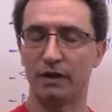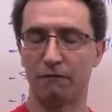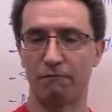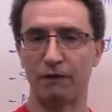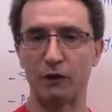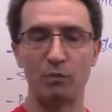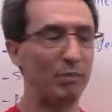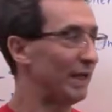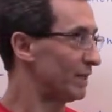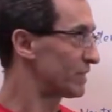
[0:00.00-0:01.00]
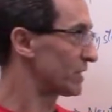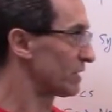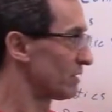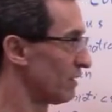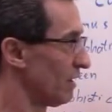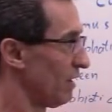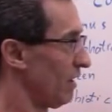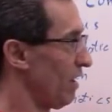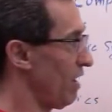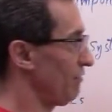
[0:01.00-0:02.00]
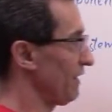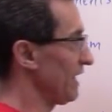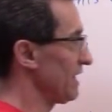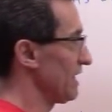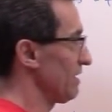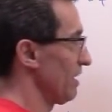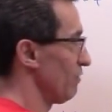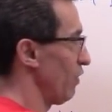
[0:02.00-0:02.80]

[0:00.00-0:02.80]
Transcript: few minutes of any